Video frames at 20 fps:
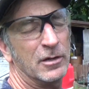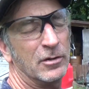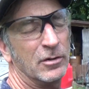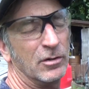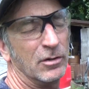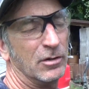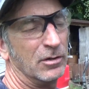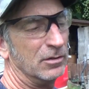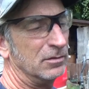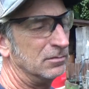
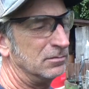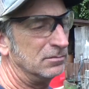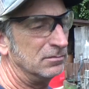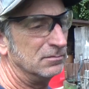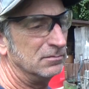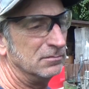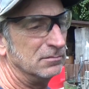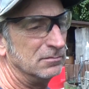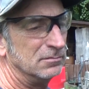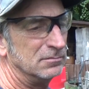our
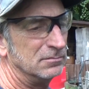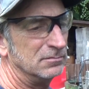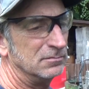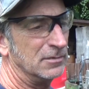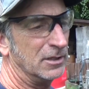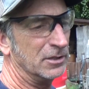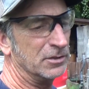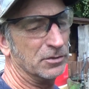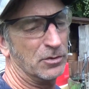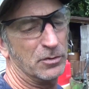
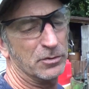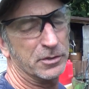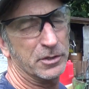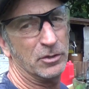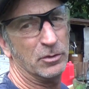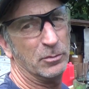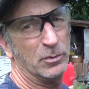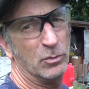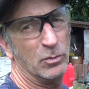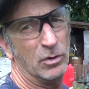exhaust
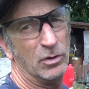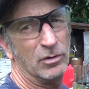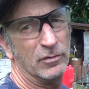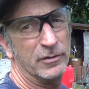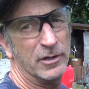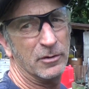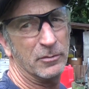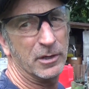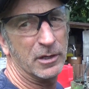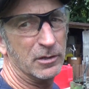elbow off.
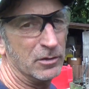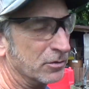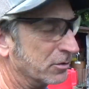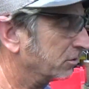Now we can look